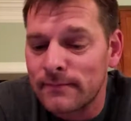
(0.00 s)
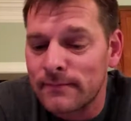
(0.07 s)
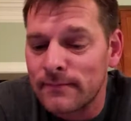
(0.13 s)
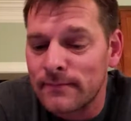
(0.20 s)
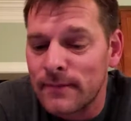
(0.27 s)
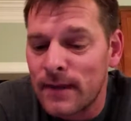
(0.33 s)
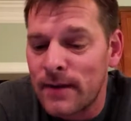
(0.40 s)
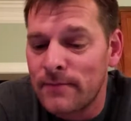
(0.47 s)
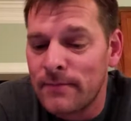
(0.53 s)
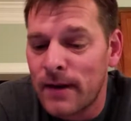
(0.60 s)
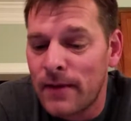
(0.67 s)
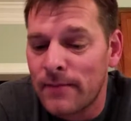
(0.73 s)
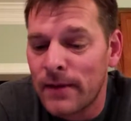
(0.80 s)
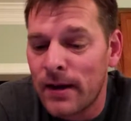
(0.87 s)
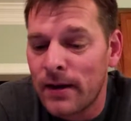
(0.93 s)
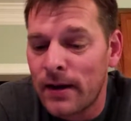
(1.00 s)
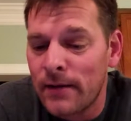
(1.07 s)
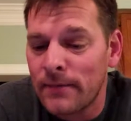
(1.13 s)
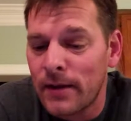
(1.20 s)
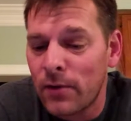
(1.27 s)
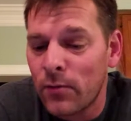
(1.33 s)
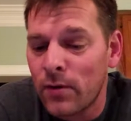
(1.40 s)
I'm
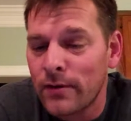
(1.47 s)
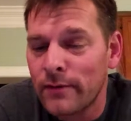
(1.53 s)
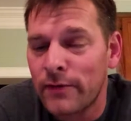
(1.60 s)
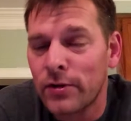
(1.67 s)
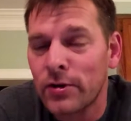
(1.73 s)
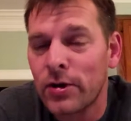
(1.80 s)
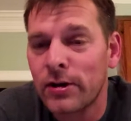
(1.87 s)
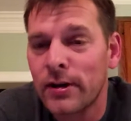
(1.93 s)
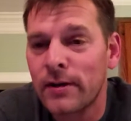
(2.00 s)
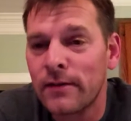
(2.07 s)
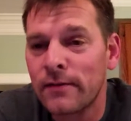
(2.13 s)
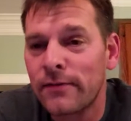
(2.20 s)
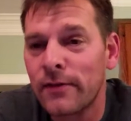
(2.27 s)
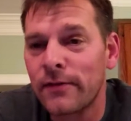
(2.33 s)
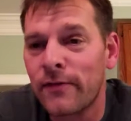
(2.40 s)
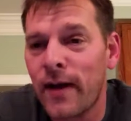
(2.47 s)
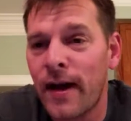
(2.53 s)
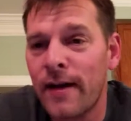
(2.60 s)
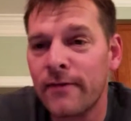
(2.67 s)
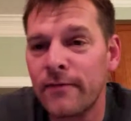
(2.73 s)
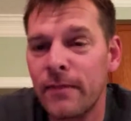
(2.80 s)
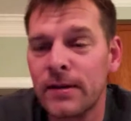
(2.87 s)
not one for cooking for
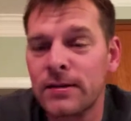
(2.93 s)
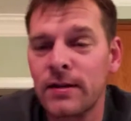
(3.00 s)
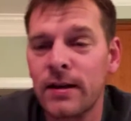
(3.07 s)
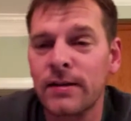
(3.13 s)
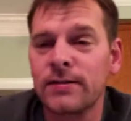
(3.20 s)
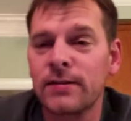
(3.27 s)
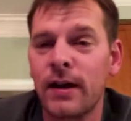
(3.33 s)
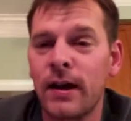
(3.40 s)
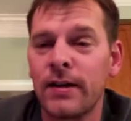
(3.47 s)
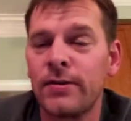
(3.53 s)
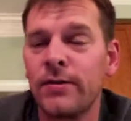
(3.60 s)
5, much less 100.